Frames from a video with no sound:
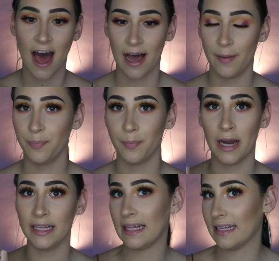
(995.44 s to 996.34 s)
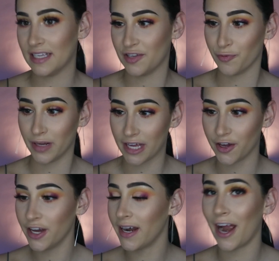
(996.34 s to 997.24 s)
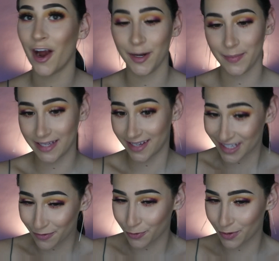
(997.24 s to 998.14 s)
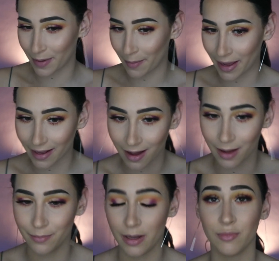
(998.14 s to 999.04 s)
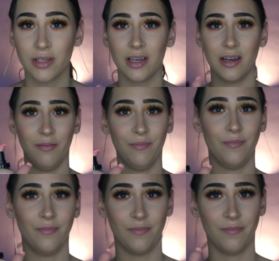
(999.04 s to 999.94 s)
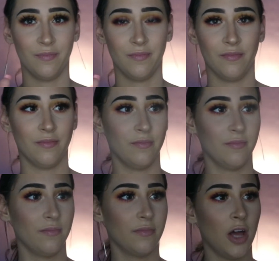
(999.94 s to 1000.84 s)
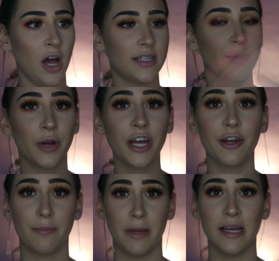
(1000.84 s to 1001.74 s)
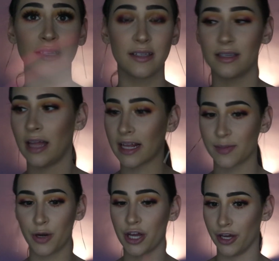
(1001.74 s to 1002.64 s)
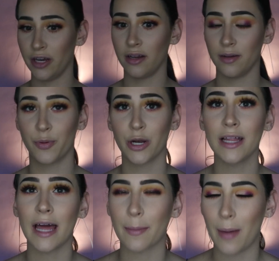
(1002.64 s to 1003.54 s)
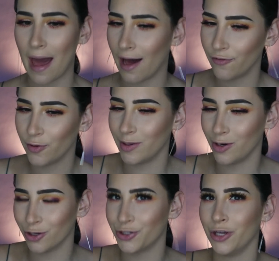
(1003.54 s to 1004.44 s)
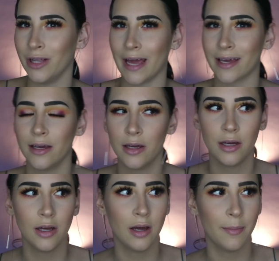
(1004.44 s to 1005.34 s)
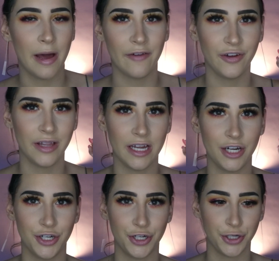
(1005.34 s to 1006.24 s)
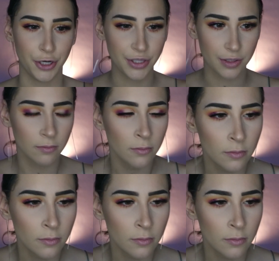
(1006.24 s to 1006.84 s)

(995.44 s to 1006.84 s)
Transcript: Apparently this is really good. I hope this doesn't ruin my makeup. I'm just gonna, oh, it's a pretty good mist. Like, it's pretty good. Pretty like powerful, but not too like powerful that it just shoots.